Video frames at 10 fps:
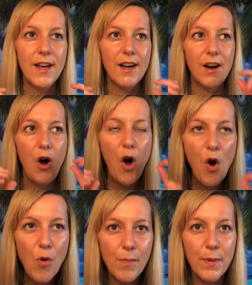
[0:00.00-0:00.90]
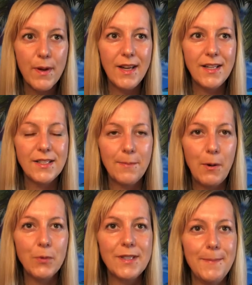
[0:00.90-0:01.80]
hope is
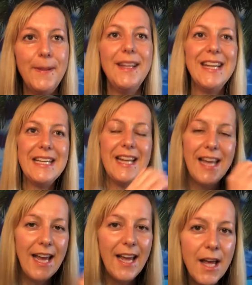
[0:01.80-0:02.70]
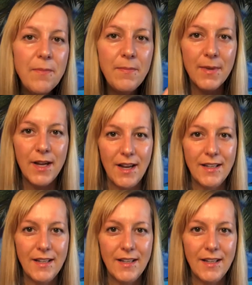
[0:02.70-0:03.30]
supposed to be in Him,